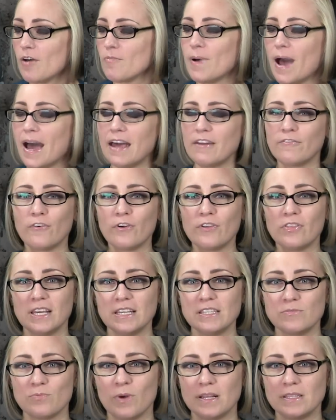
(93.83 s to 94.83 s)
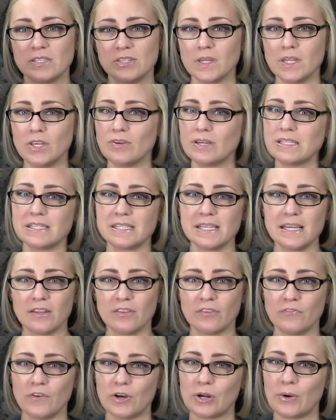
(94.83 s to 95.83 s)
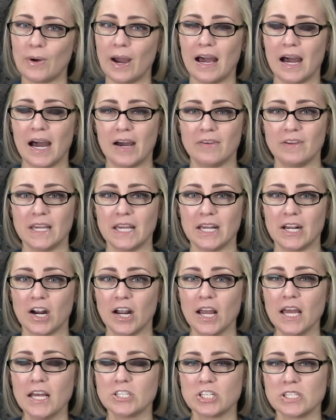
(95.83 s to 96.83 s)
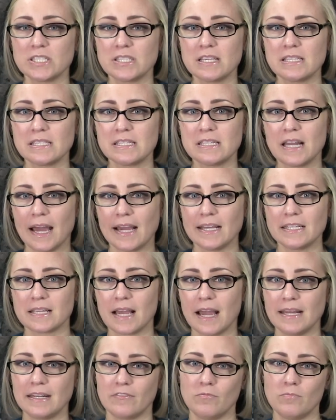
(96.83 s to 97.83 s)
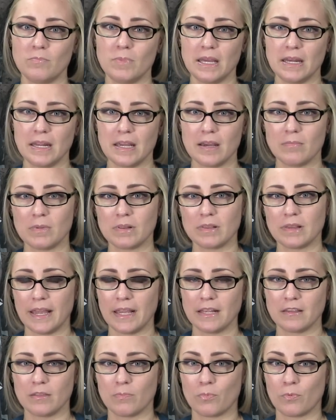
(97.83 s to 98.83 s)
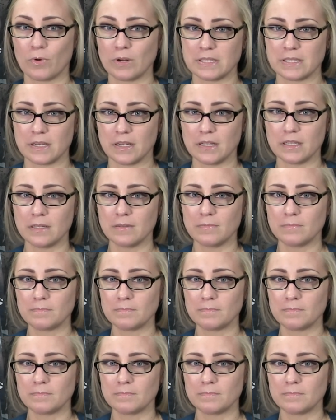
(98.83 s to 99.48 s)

but for these ones, you can see on the photo I have here, just this nice kind of medium length bristle.